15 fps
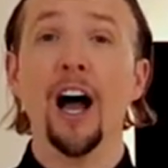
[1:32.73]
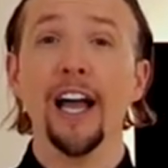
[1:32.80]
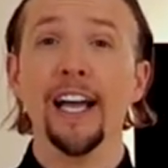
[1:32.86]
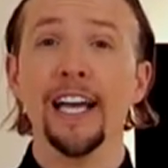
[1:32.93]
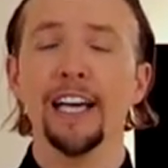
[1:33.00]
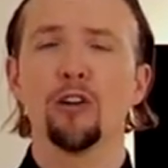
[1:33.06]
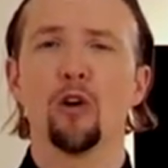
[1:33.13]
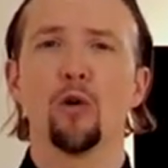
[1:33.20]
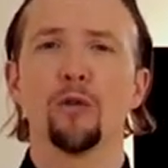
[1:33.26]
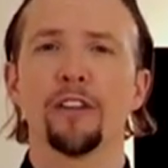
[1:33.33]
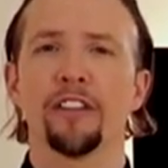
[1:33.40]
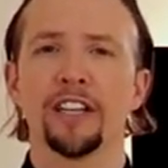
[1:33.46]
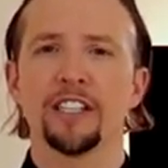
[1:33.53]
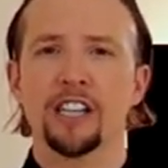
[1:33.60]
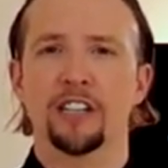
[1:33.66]
in all the
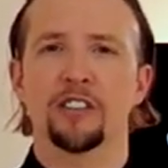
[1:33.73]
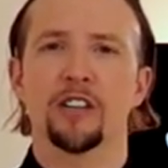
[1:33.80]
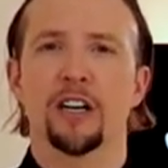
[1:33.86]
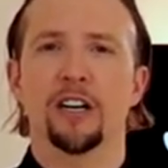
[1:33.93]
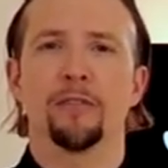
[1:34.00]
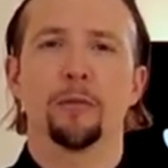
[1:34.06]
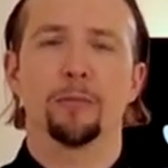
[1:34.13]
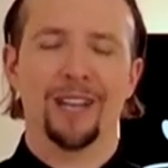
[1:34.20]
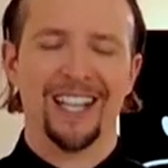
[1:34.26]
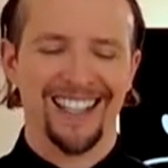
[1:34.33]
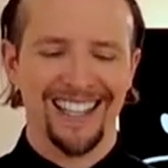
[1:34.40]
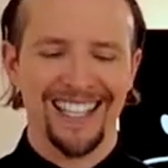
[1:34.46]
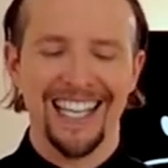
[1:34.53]
things outside of them, like the